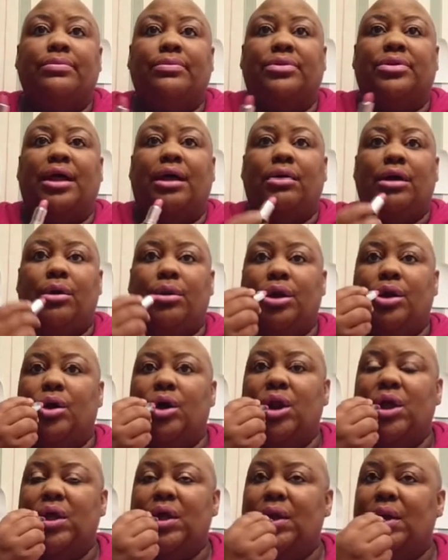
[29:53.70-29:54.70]
without going
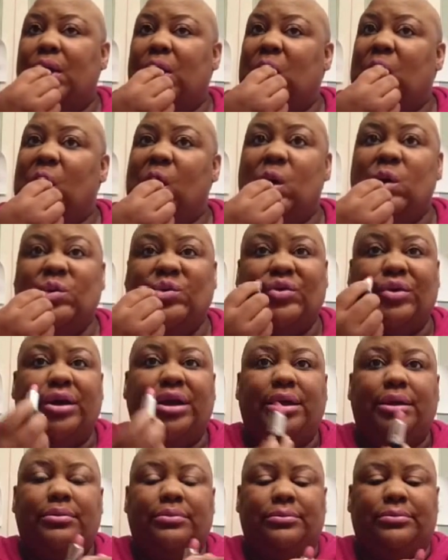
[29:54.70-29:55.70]
on it, over
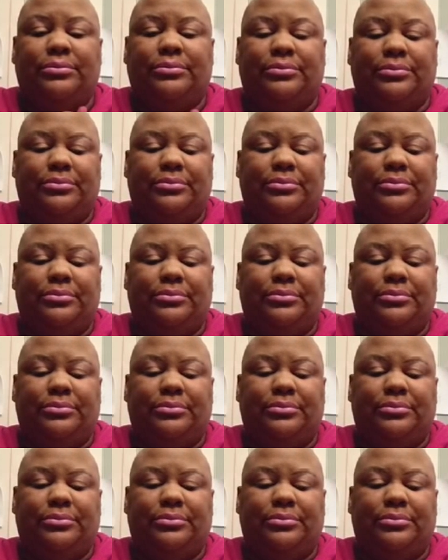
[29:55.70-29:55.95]
it.